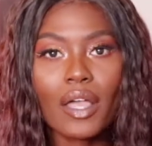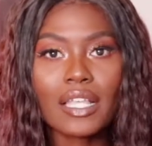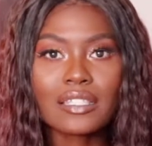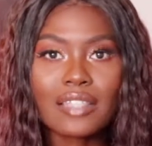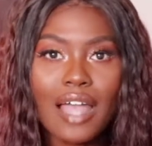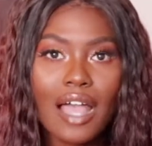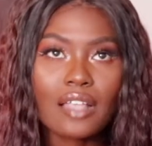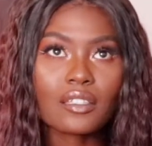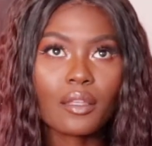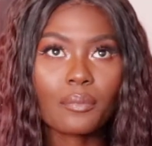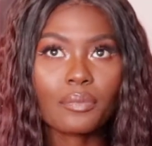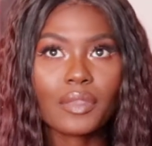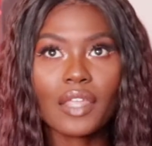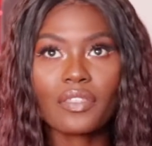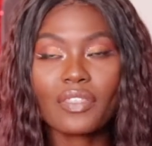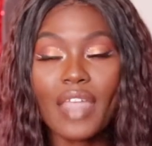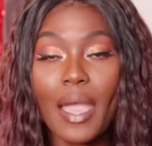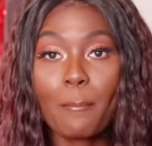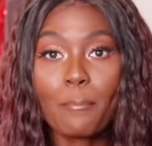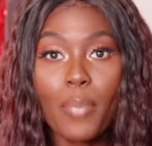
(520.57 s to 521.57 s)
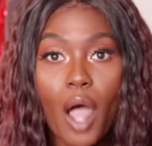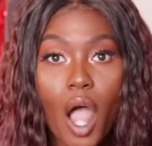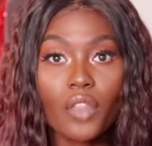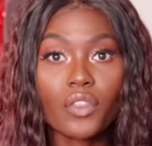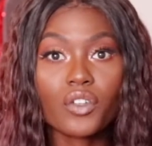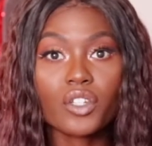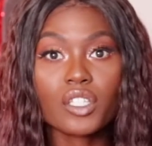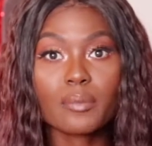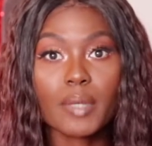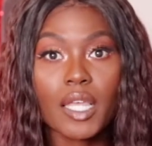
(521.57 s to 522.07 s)
is not something that
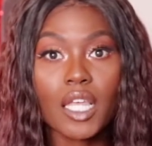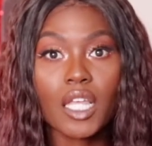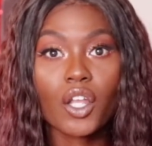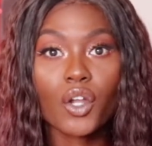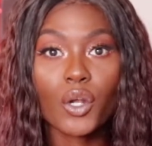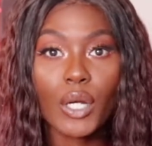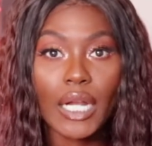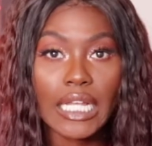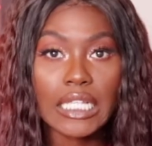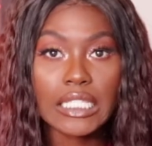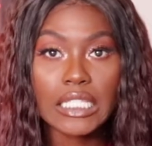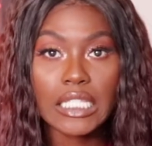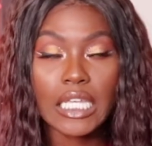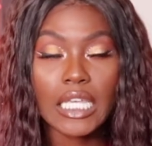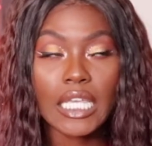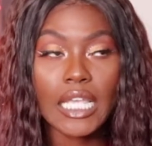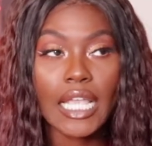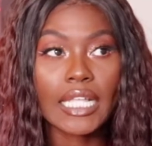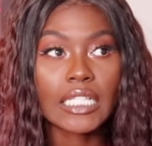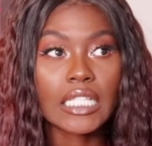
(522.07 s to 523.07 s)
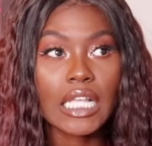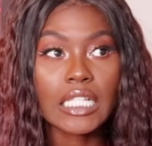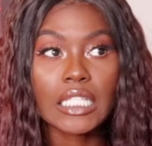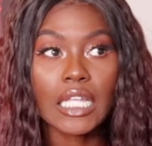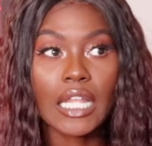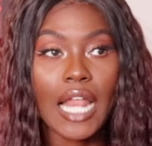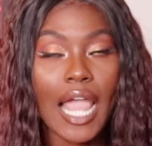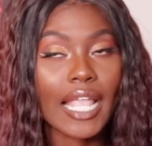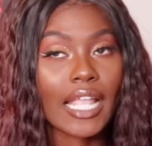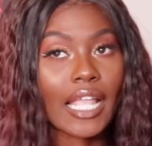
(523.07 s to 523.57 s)
bothers me crazy. It
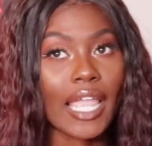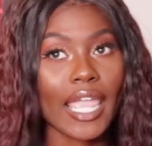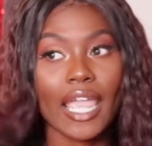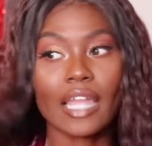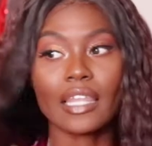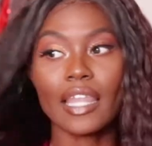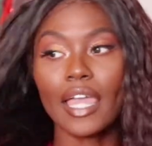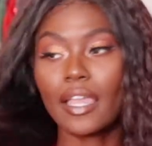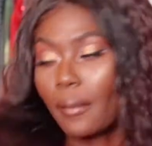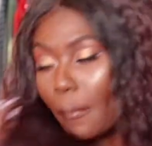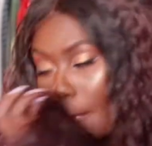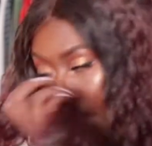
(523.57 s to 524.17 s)
doesn't, I can't like